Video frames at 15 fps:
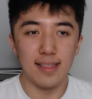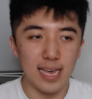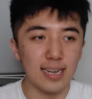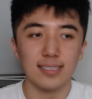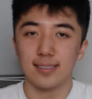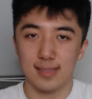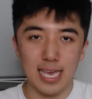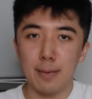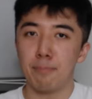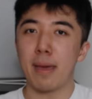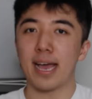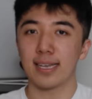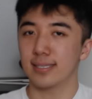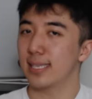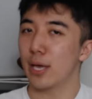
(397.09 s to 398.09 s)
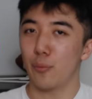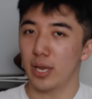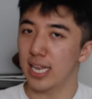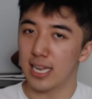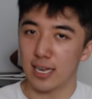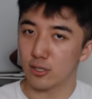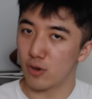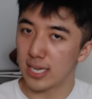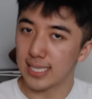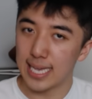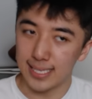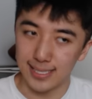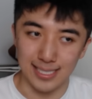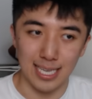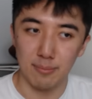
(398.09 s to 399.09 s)
that is the biggest thing we need to address
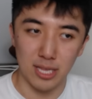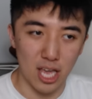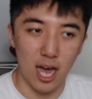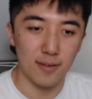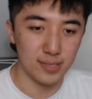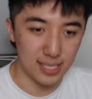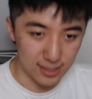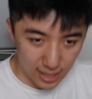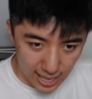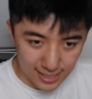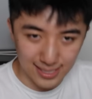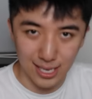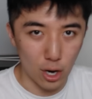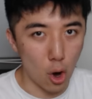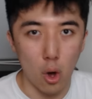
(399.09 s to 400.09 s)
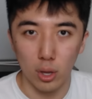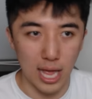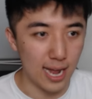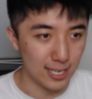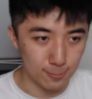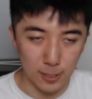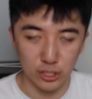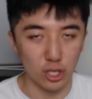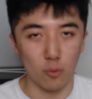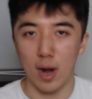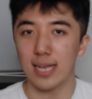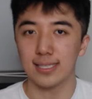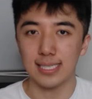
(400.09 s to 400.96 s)
as a team in the offseason is the O-line, especially the right